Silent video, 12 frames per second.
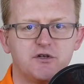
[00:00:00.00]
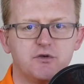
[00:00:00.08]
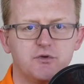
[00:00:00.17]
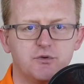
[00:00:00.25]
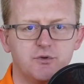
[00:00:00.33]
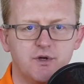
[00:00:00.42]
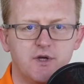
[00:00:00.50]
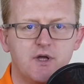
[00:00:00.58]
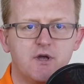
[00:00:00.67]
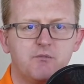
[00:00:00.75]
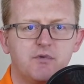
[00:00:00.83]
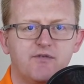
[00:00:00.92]
to
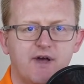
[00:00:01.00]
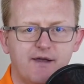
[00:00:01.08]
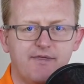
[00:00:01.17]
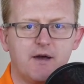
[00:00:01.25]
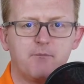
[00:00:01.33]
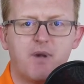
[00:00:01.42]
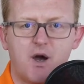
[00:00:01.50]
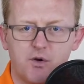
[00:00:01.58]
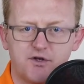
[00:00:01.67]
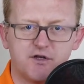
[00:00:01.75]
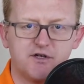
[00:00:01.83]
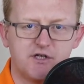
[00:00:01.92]
provide that
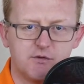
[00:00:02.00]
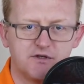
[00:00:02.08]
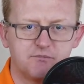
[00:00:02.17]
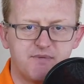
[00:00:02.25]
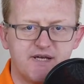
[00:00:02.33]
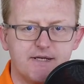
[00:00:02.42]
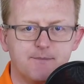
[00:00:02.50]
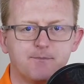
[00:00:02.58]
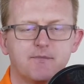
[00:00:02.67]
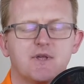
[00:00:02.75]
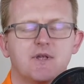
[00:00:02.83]
power to the USB.